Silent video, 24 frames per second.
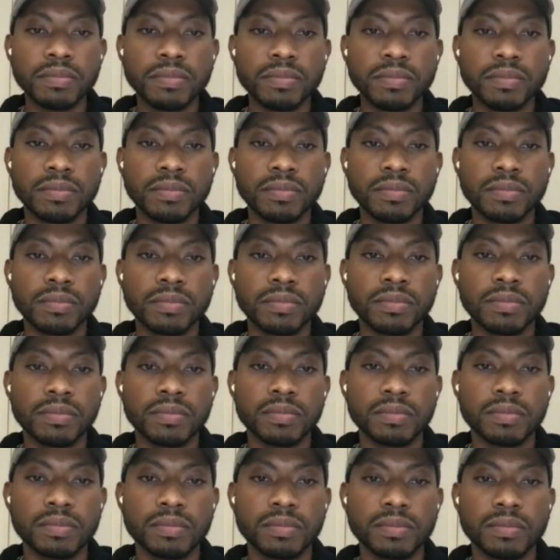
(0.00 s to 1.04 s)

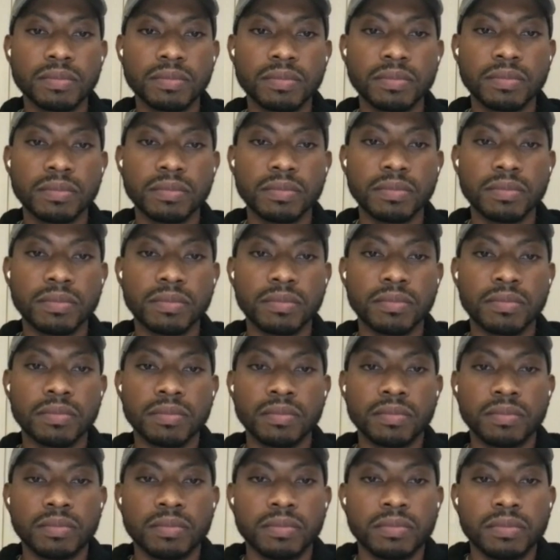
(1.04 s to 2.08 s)

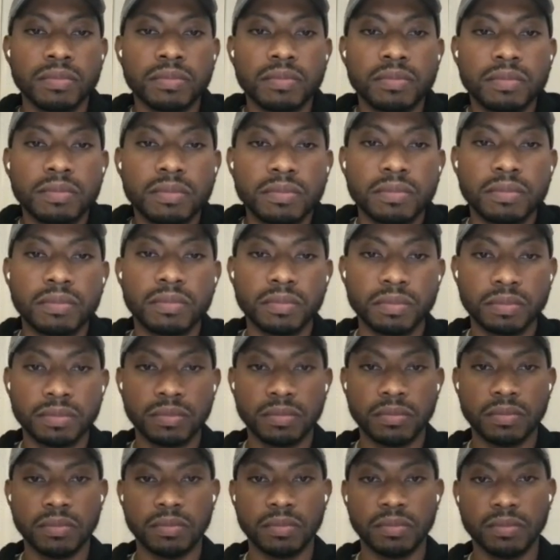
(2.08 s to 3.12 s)

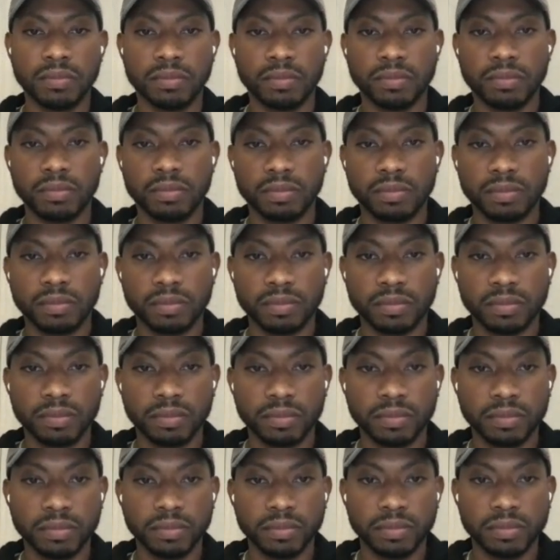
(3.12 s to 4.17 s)

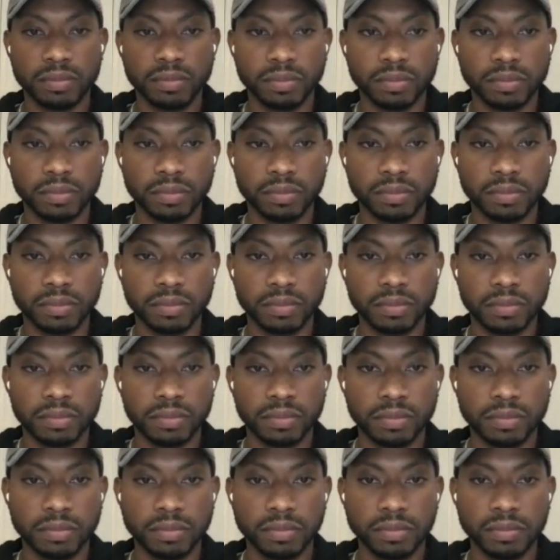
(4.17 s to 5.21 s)

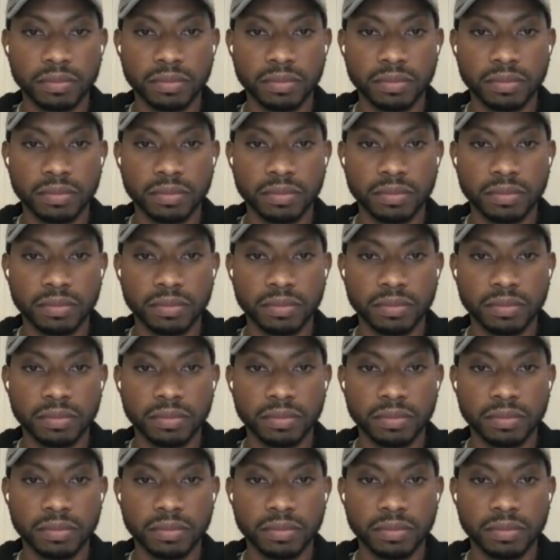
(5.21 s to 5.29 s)
No words are spoken by the person on screen.